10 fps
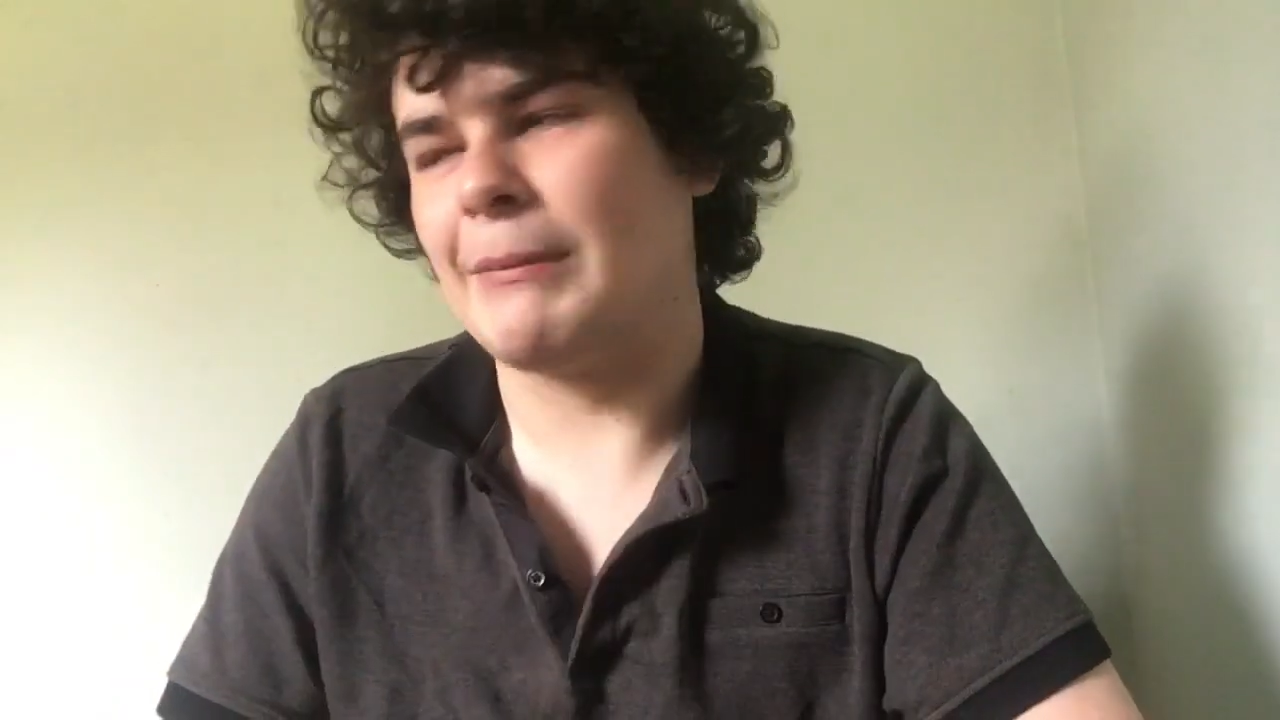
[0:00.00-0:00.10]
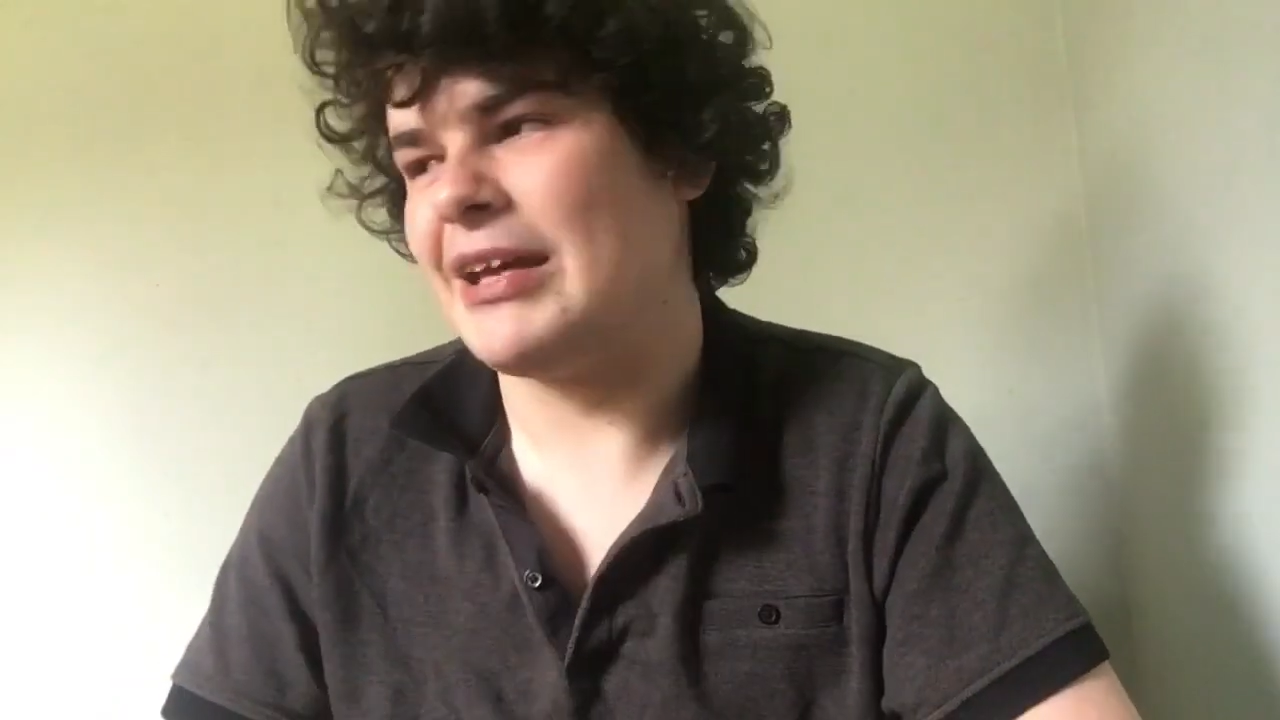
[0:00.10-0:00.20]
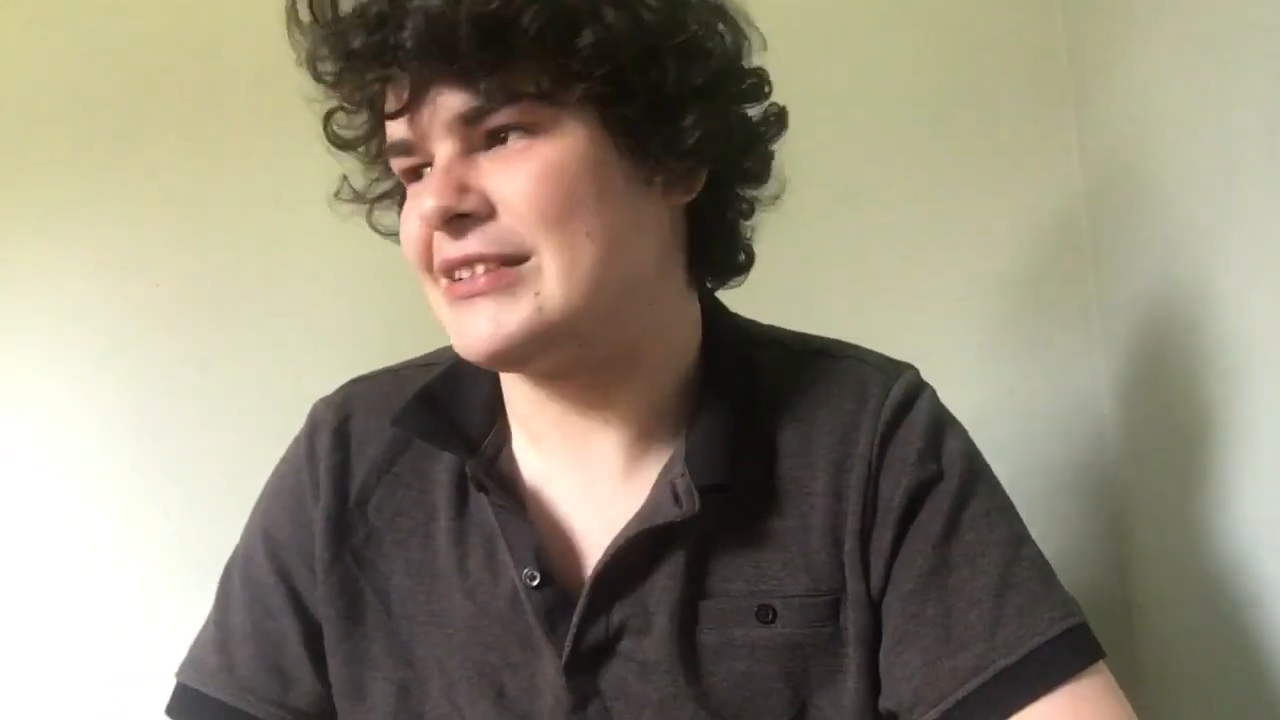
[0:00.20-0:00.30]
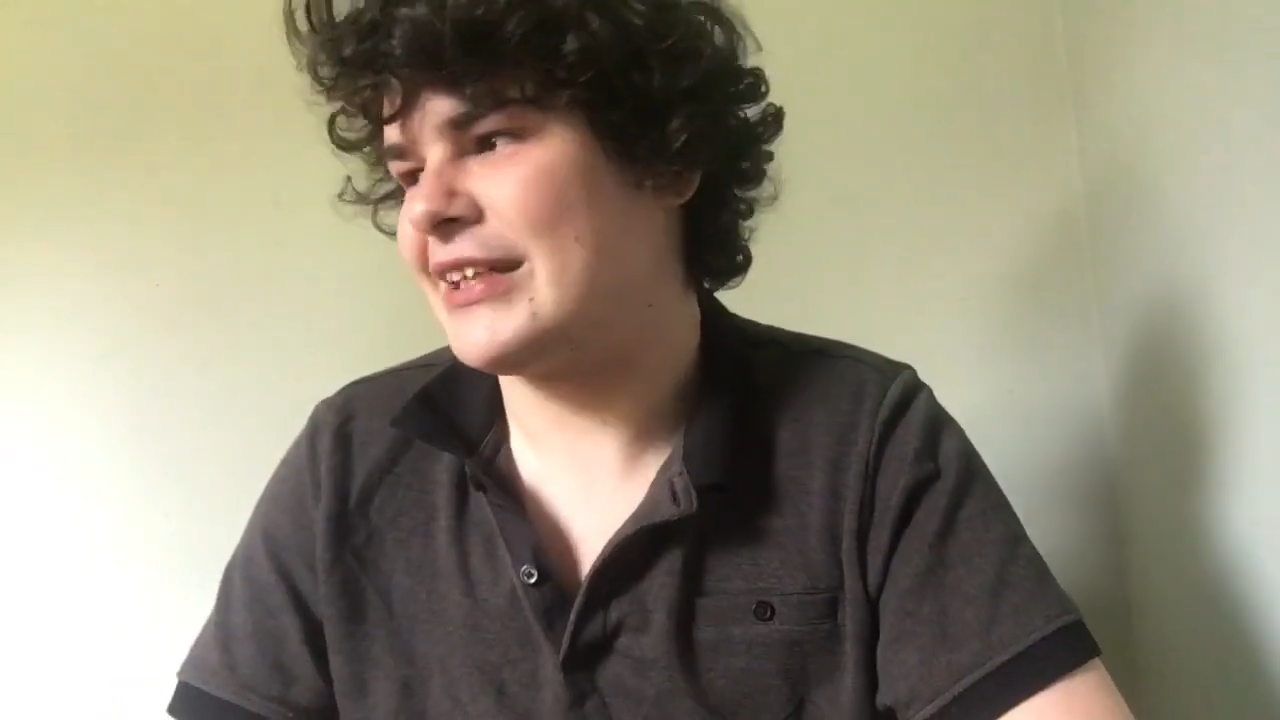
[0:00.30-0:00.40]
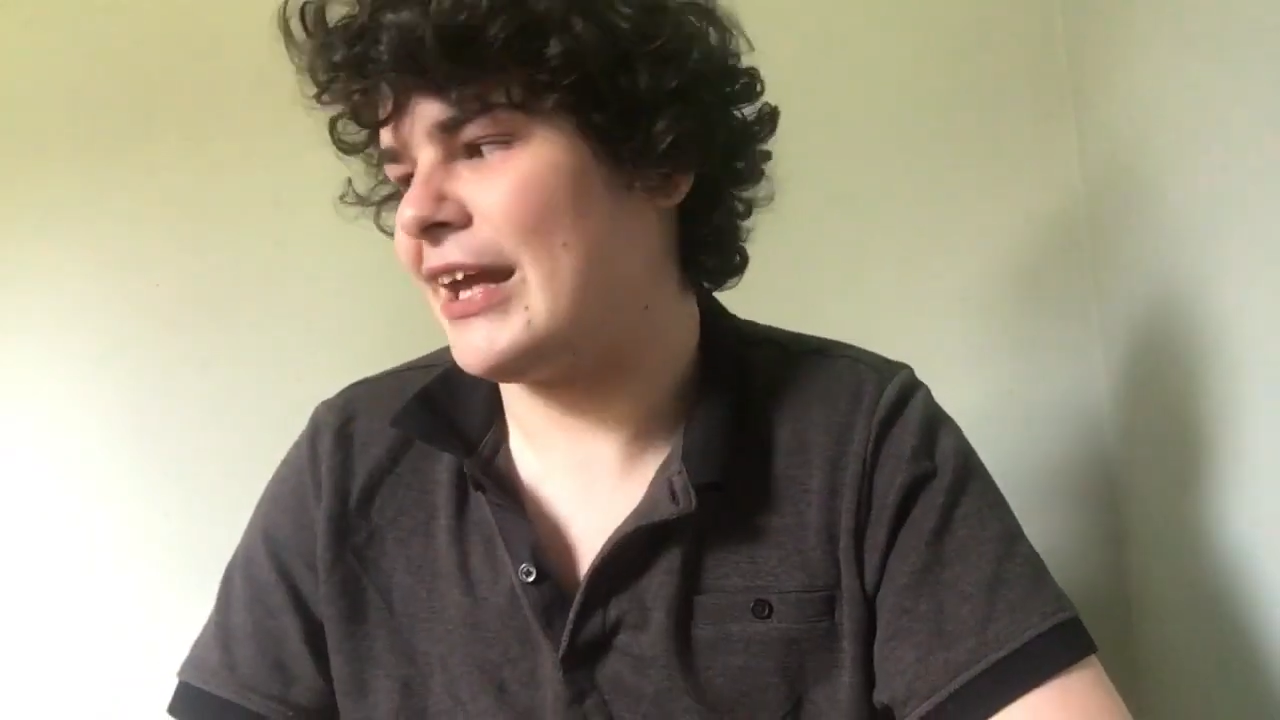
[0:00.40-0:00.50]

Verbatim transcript: amazing